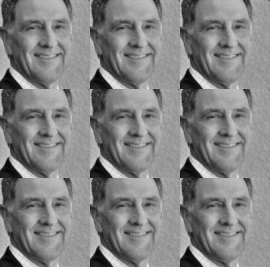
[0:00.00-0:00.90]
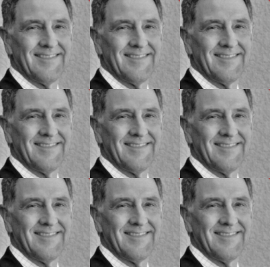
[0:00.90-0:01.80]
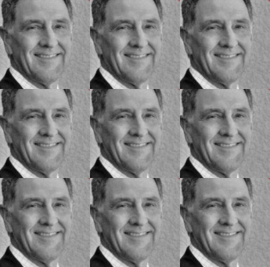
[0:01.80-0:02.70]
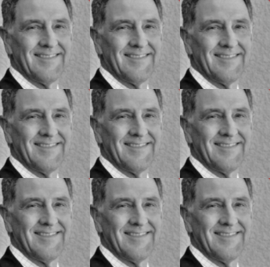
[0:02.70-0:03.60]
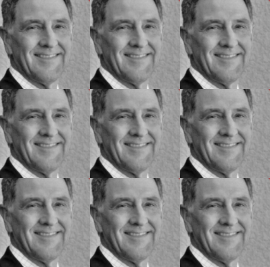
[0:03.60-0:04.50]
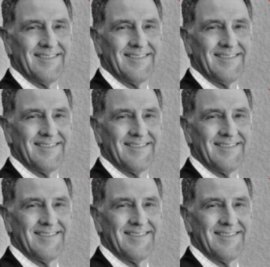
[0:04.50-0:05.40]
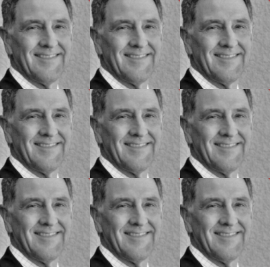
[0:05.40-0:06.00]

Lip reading: (no lip movement)